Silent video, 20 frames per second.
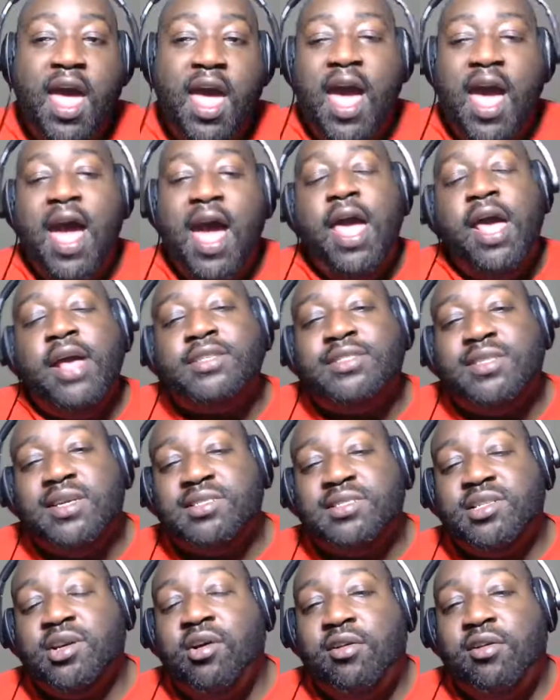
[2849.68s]
I had
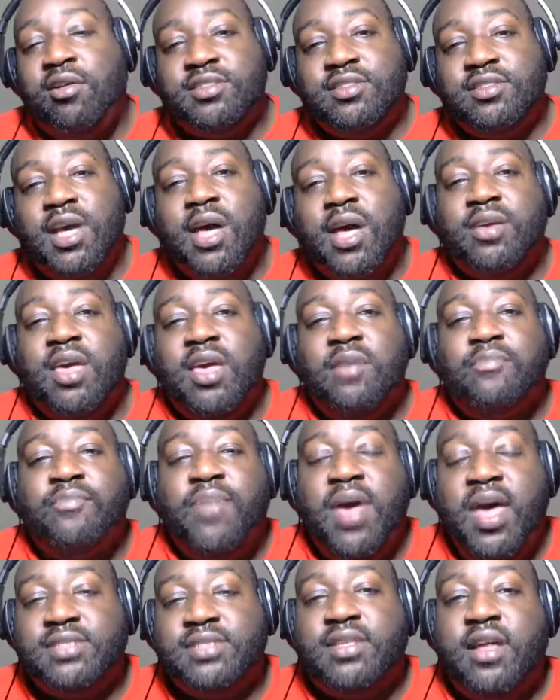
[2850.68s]
such a hard time getting
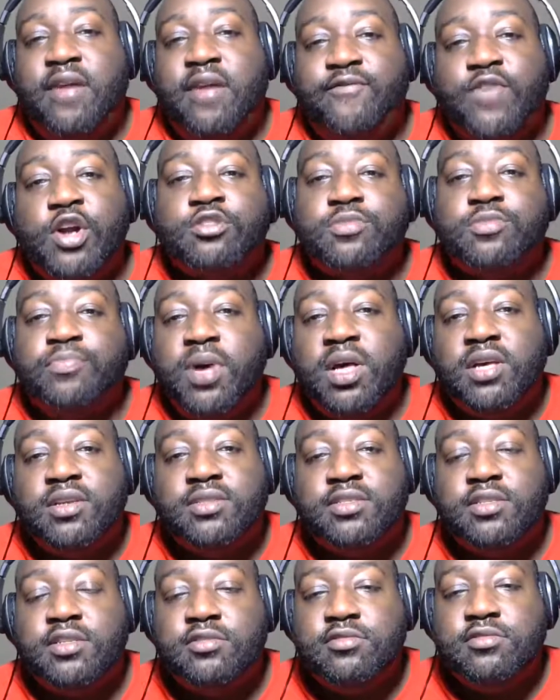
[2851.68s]
past that first boss,
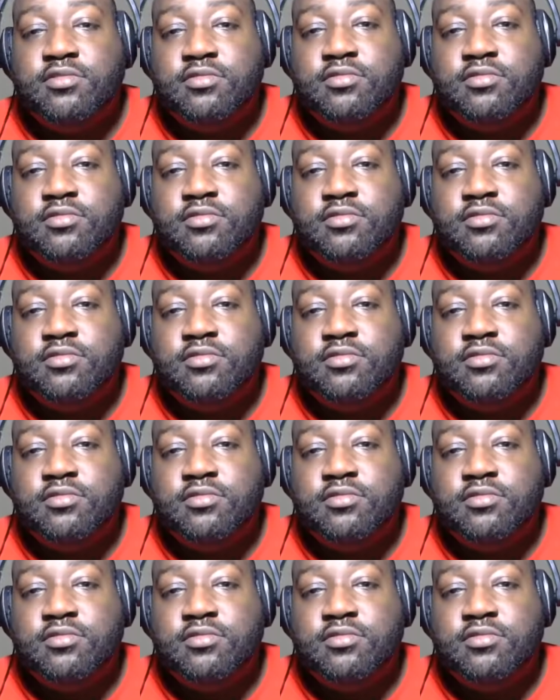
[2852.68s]
dude.